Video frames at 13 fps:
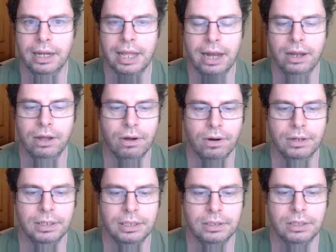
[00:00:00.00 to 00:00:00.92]
and
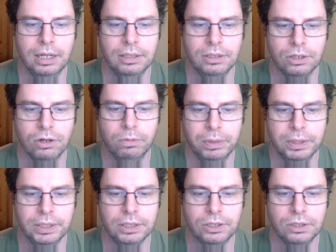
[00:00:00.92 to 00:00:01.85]
getting Ireland into
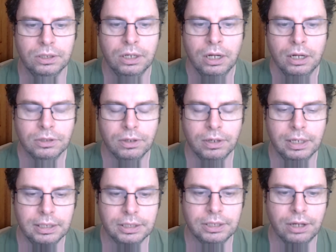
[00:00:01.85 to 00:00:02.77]
good position.
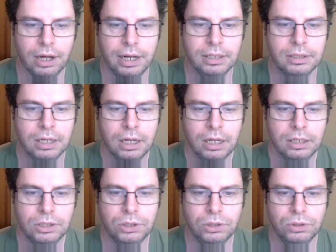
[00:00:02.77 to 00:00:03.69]
So they
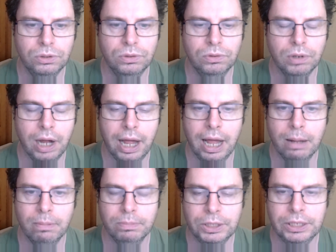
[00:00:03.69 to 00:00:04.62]
decided to
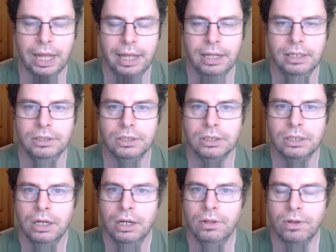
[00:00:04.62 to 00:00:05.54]

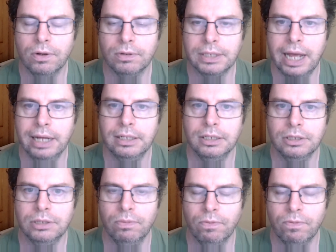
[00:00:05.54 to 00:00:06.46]
change their
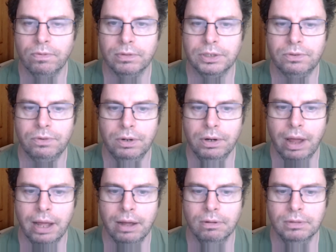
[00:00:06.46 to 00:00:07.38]
tactics from the
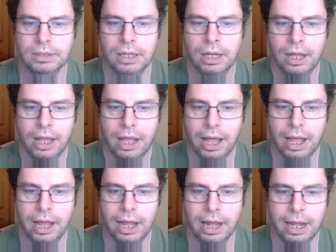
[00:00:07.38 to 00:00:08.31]
first 3 rounds,
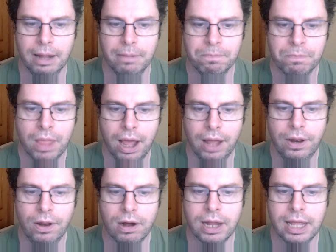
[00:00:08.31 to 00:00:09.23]
and
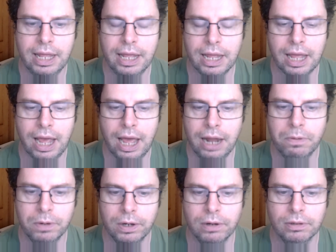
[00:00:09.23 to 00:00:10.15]
not kick
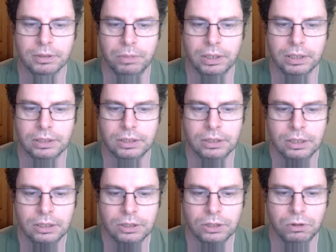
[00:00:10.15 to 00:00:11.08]
anywhere near as
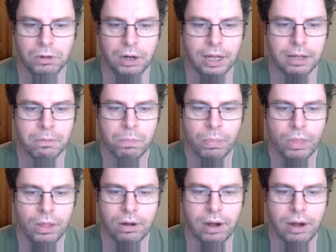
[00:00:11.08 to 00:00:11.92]
much. So, like,